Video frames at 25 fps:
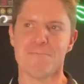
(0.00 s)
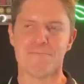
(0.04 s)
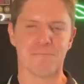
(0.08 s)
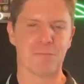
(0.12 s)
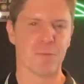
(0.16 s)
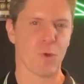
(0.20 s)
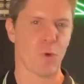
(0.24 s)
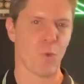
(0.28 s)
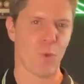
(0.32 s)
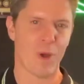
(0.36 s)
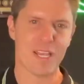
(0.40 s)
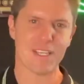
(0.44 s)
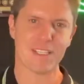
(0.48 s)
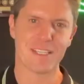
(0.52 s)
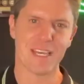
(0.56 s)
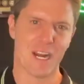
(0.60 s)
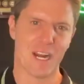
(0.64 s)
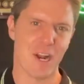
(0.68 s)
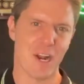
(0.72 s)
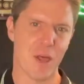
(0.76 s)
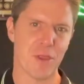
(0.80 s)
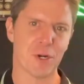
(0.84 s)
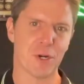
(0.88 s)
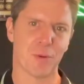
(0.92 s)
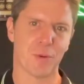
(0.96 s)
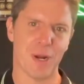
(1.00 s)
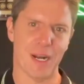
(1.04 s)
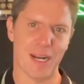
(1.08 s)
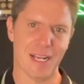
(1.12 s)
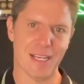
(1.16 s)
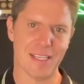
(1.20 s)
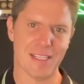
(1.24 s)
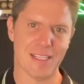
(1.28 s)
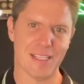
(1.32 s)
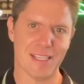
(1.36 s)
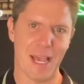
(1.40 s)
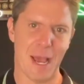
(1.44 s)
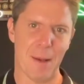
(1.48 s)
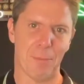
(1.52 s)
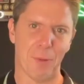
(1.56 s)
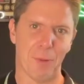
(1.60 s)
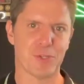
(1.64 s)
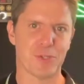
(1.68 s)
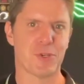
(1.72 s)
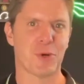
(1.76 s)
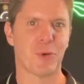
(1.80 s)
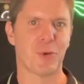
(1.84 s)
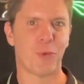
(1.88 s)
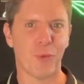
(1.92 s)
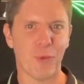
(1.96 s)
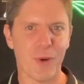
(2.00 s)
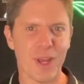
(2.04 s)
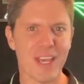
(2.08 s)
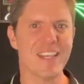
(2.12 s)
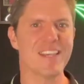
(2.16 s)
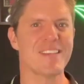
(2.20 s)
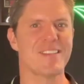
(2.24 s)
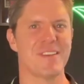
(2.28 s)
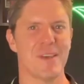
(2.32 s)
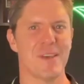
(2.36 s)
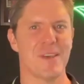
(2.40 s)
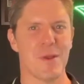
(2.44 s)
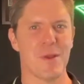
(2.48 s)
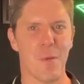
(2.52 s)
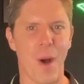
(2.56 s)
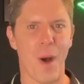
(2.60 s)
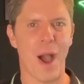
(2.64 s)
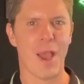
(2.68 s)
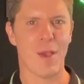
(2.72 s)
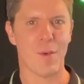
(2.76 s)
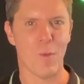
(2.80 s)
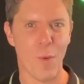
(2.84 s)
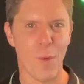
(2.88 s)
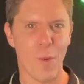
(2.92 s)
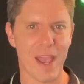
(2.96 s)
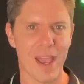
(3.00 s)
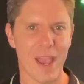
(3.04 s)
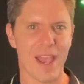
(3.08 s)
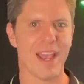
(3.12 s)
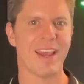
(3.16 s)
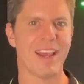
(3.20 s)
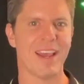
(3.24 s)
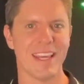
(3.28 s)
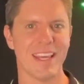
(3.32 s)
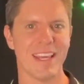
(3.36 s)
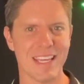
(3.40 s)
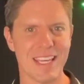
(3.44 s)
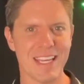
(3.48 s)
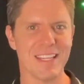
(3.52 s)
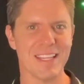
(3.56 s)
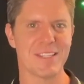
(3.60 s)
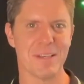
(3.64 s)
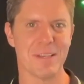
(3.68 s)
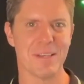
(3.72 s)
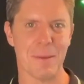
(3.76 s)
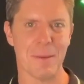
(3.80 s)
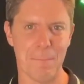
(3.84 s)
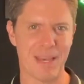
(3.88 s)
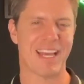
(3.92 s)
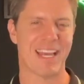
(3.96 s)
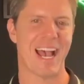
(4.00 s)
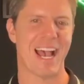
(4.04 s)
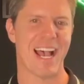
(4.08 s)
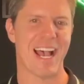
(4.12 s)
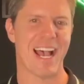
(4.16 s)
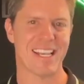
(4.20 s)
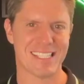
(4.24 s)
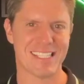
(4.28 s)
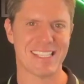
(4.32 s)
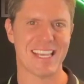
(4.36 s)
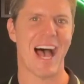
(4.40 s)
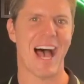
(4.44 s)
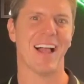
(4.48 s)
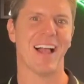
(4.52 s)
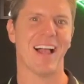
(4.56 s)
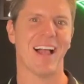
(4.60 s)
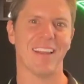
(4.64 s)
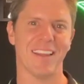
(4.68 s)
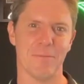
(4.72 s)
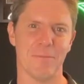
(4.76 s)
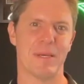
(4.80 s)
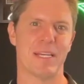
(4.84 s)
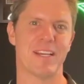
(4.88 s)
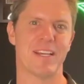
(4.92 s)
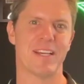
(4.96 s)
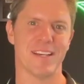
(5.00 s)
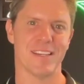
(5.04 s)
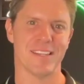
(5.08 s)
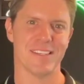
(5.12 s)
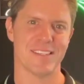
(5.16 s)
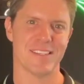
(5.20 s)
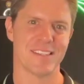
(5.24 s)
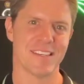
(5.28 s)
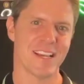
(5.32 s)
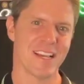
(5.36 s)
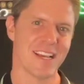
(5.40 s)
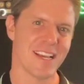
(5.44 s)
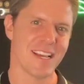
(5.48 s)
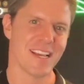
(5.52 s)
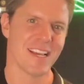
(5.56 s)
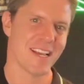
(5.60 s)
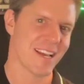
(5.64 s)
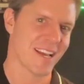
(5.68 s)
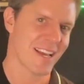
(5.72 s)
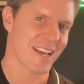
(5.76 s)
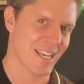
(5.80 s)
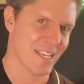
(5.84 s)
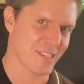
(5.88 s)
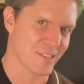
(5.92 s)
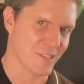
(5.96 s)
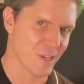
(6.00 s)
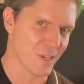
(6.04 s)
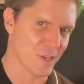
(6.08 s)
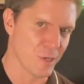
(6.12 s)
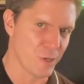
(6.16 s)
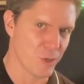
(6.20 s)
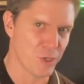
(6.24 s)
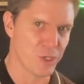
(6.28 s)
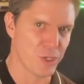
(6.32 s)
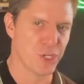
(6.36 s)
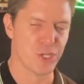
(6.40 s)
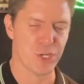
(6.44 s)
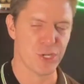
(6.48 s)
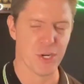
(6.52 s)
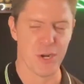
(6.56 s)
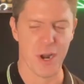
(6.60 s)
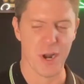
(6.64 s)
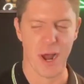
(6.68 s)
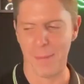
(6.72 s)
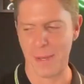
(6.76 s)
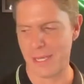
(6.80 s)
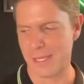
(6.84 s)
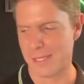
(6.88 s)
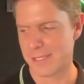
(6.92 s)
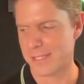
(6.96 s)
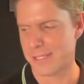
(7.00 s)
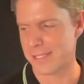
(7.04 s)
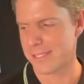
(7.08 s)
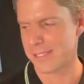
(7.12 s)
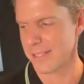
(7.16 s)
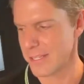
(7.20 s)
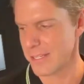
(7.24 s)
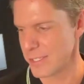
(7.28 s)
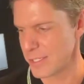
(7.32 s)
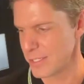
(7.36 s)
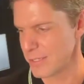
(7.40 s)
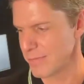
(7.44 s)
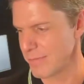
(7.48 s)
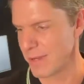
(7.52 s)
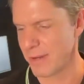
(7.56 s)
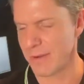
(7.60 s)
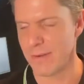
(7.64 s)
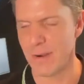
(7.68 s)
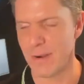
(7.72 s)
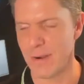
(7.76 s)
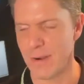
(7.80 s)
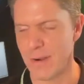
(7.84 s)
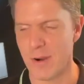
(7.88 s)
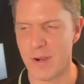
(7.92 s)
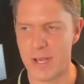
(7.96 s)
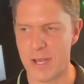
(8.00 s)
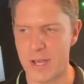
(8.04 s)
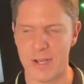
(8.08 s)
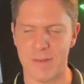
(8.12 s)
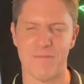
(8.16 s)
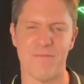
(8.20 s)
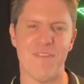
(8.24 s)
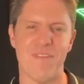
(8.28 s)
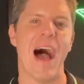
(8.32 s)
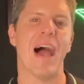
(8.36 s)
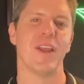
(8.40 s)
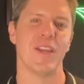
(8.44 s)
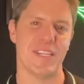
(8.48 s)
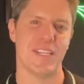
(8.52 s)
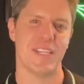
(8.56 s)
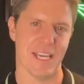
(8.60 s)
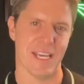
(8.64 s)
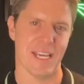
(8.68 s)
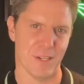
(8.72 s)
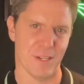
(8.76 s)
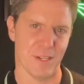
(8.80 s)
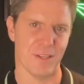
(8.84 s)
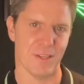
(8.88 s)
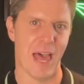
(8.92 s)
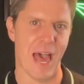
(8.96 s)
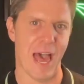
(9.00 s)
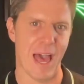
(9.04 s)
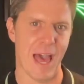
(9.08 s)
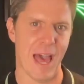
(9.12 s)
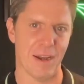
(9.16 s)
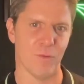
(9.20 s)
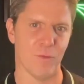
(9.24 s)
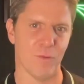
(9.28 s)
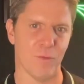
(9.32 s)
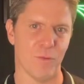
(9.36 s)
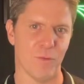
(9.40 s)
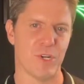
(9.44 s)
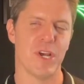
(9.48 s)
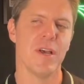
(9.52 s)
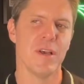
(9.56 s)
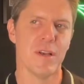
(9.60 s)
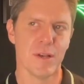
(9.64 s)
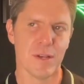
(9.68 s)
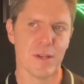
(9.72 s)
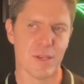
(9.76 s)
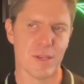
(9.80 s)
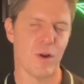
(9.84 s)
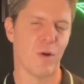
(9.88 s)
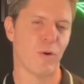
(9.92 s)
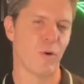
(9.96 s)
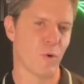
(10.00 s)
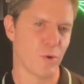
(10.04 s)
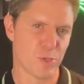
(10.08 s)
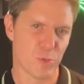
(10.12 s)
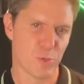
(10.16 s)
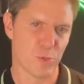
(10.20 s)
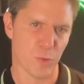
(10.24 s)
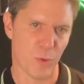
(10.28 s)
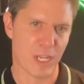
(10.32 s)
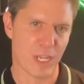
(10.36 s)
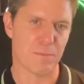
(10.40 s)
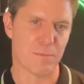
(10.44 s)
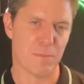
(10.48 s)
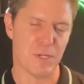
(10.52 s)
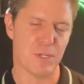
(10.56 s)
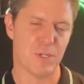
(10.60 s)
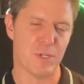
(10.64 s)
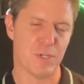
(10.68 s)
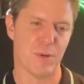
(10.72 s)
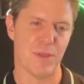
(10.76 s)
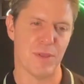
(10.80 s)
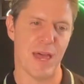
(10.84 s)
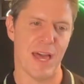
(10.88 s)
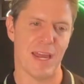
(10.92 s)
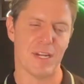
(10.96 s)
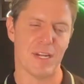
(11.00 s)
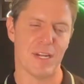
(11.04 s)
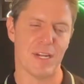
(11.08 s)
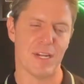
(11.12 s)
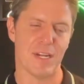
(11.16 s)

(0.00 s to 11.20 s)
Wade's got another great example. There's a reason why Wade eats a big ass salad because his nutrigenomics eh, validated that, which, you know, of course, Wade's been doing that